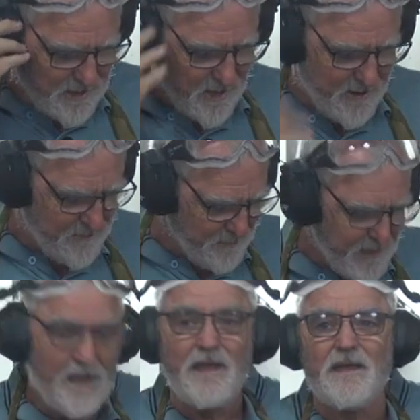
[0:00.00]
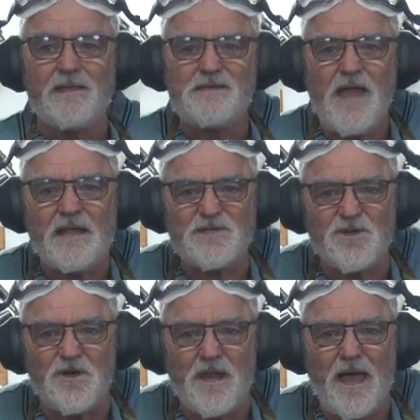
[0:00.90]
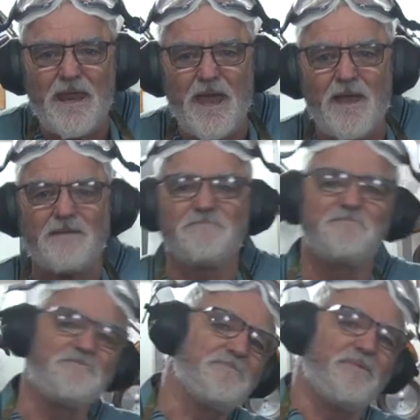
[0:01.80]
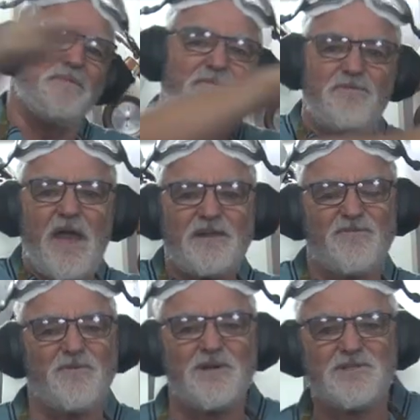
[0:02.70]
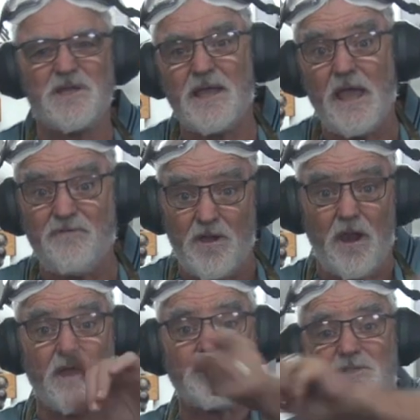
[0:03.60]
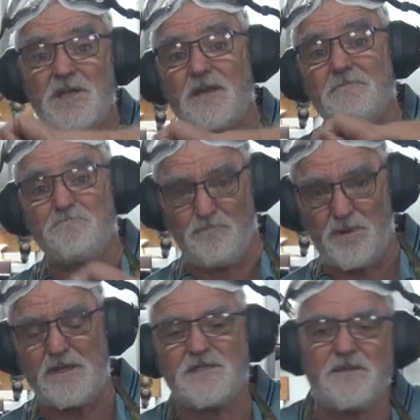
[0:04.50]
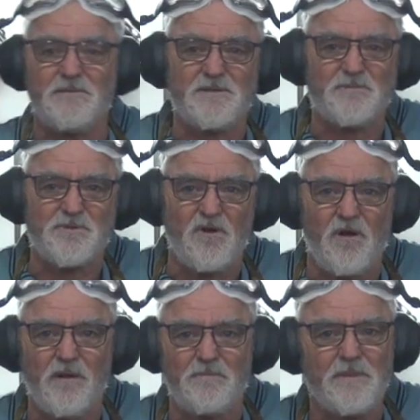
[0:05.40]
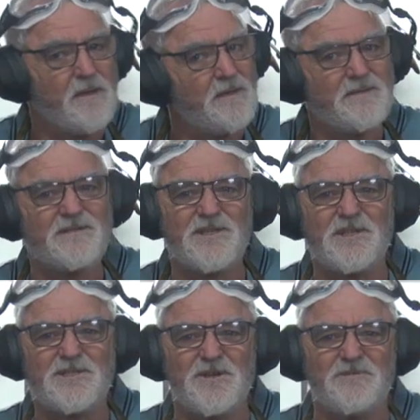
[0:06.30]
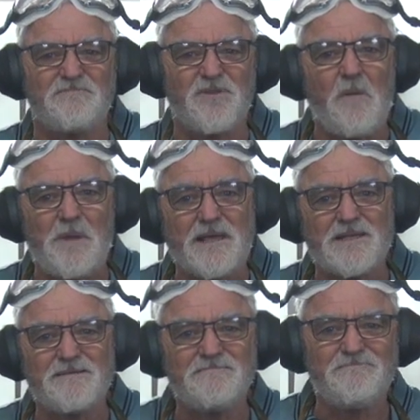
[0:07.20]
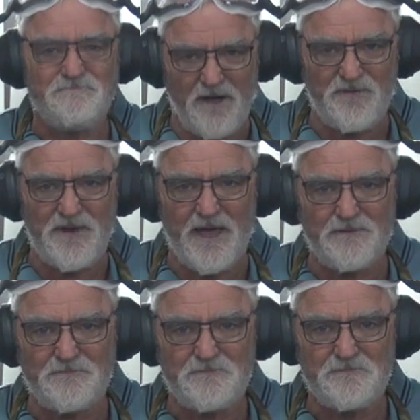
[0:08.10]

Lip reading: So catch you all later. Thanks for watching. If you like the channel, please hit the subscribe. See you soon. God bless. Bye for now.